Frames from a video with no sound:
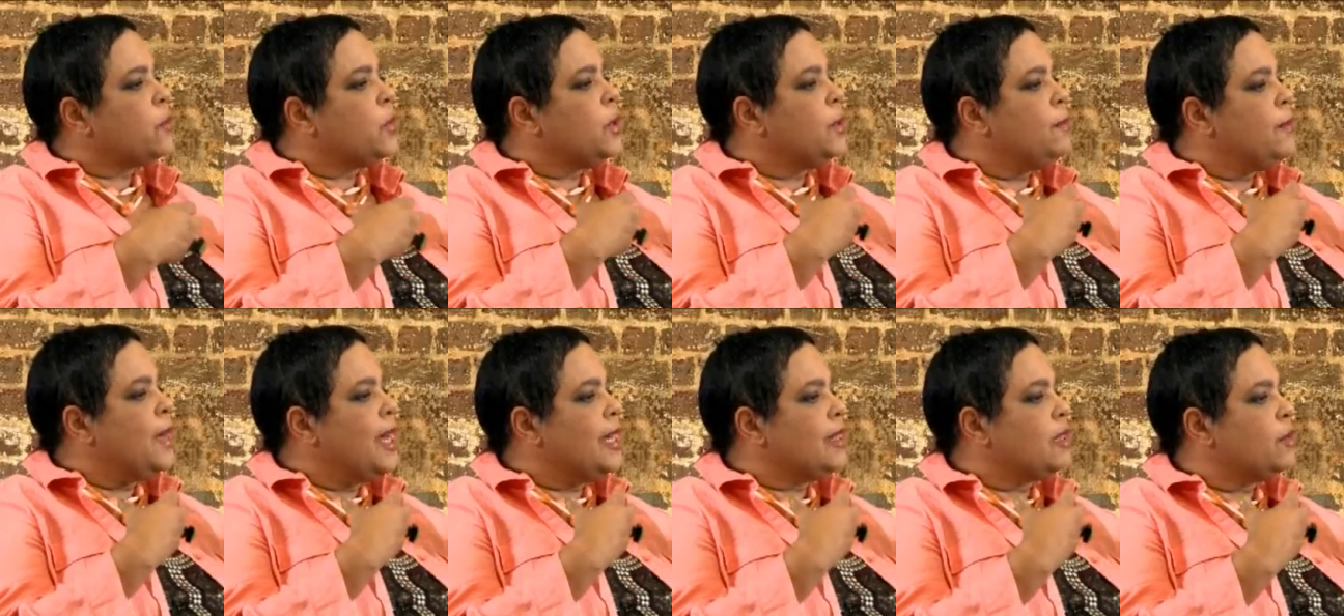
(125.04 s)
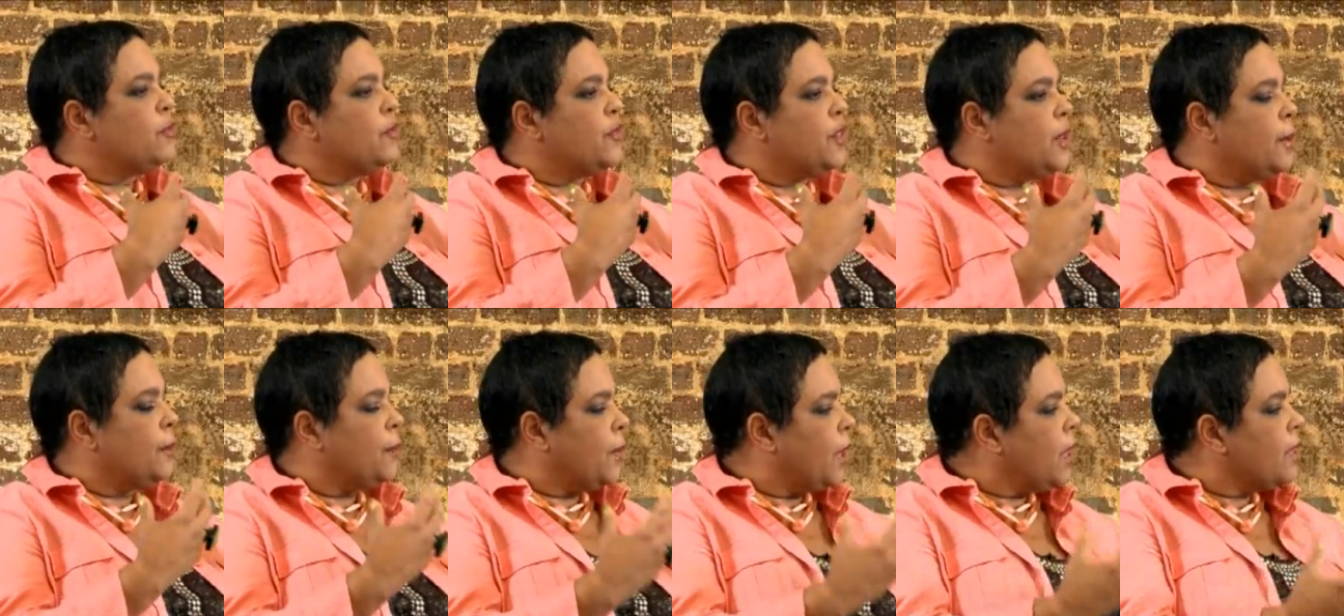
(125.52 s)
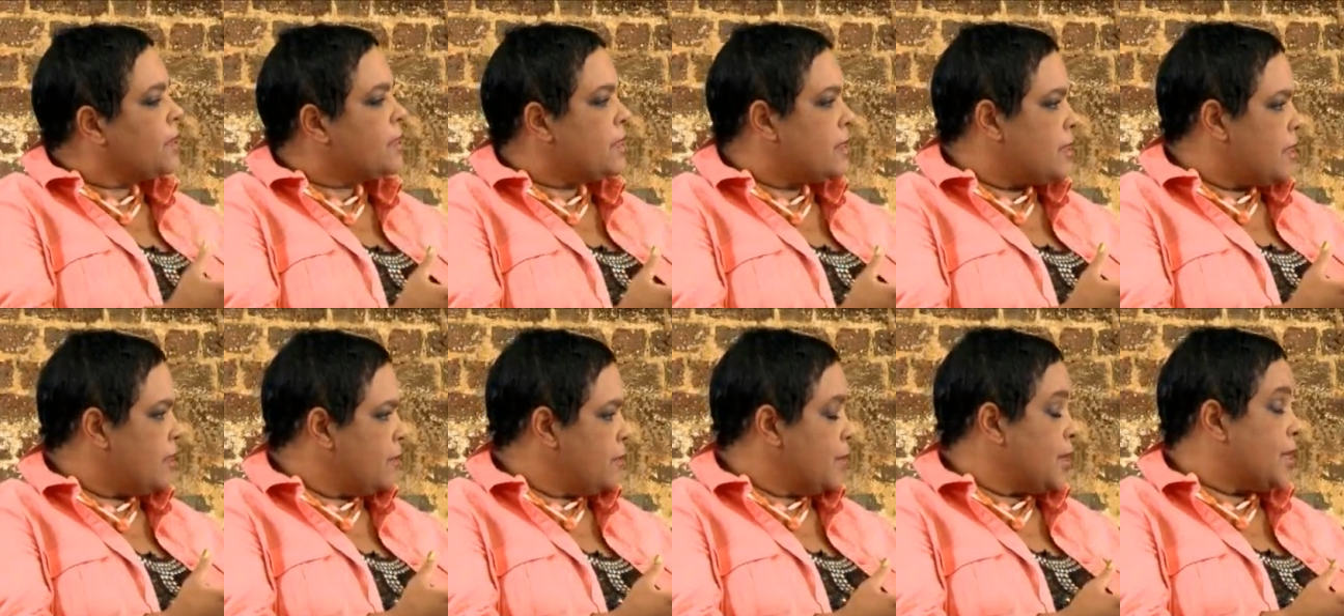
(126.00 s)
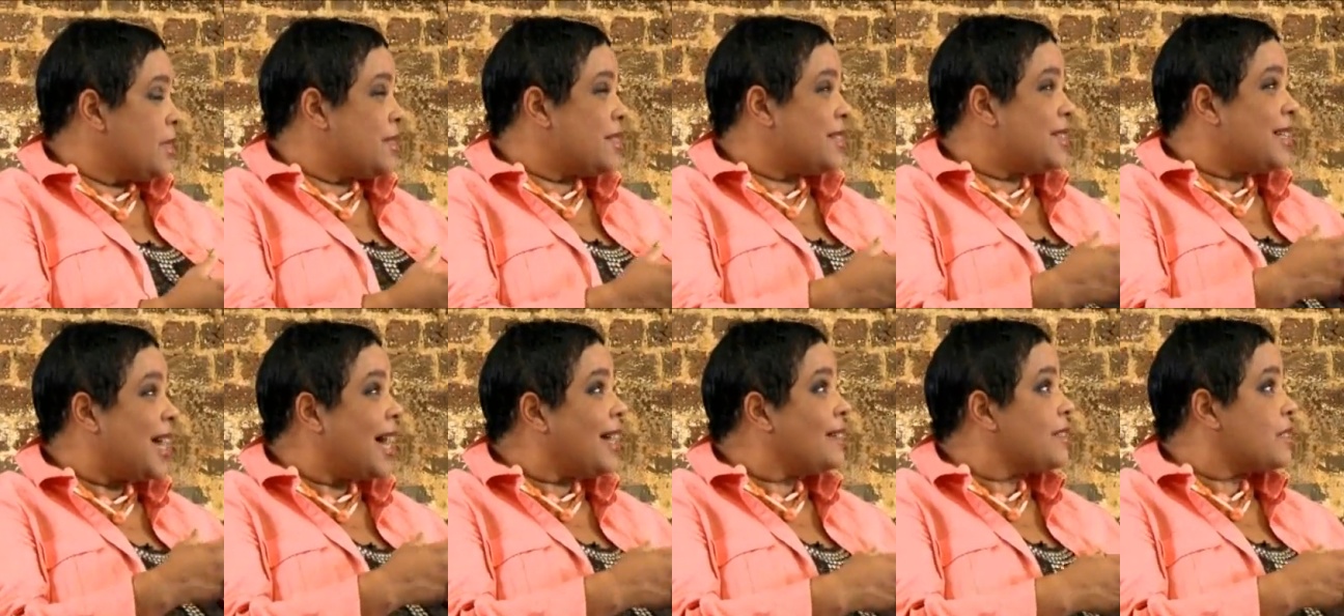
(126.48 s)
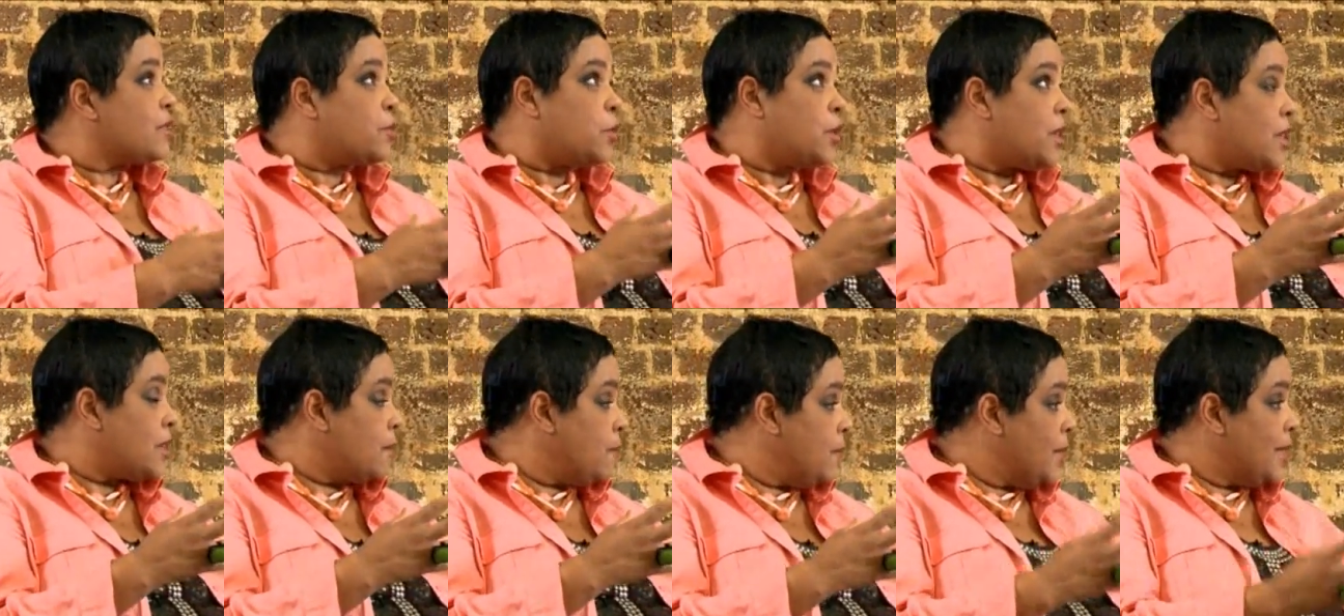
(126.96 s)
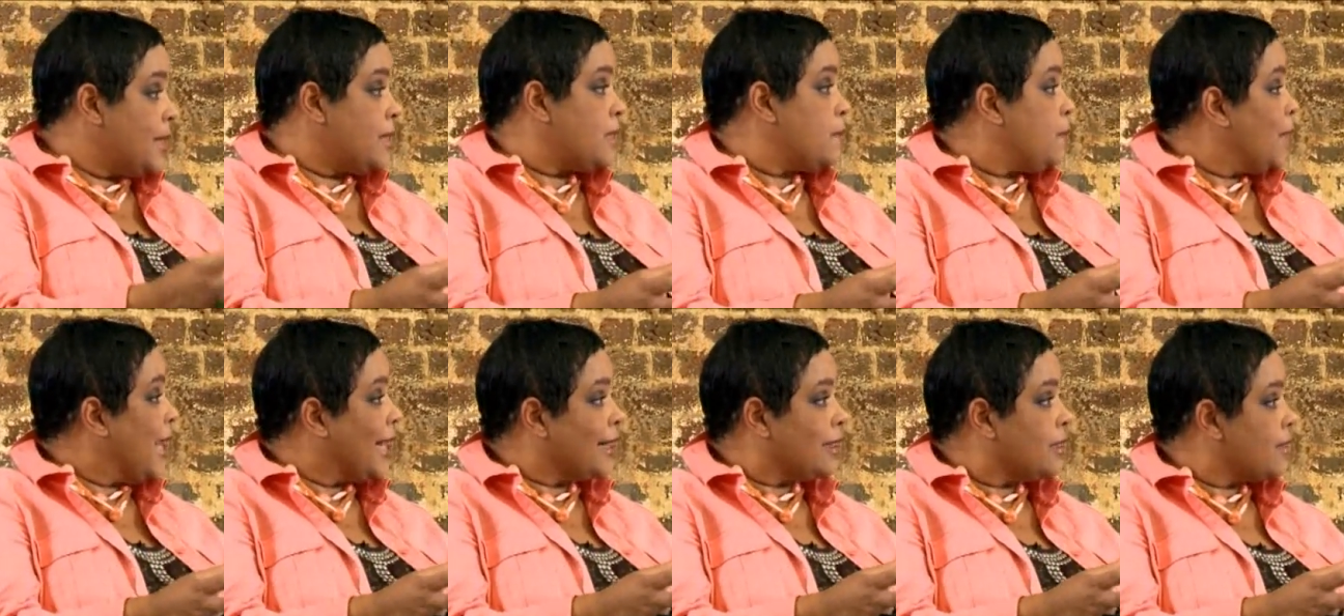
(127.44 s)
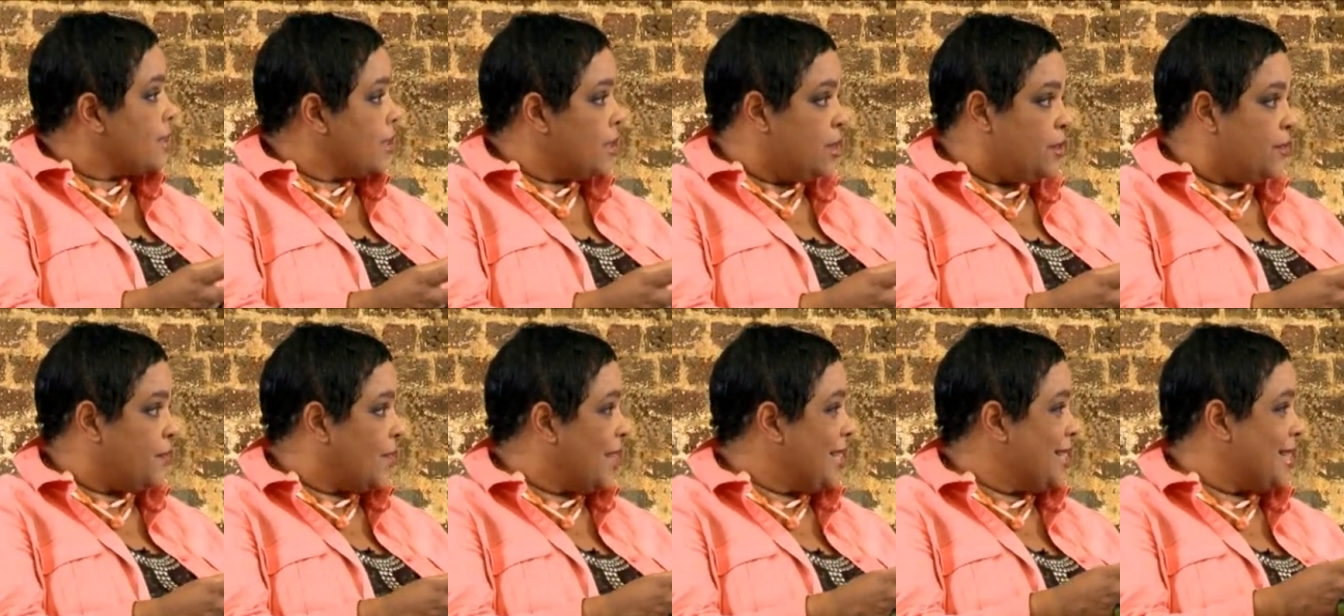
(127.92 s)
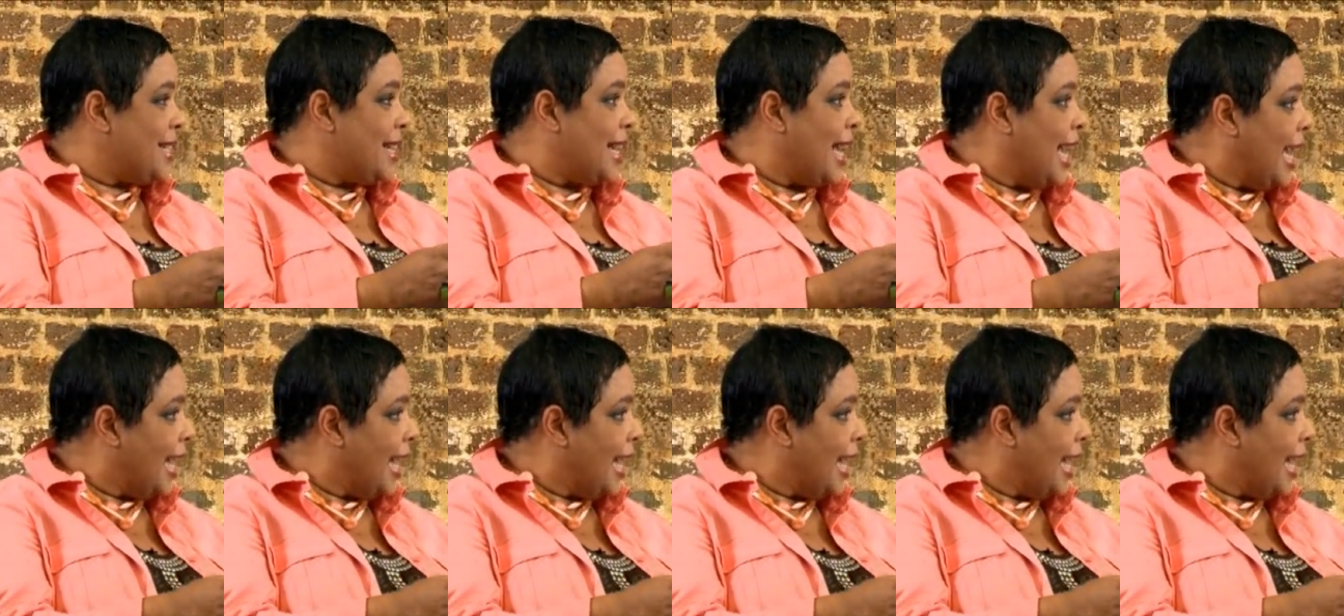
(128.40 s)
will make them feel positive, because that's one of the biggest battles that you're fighting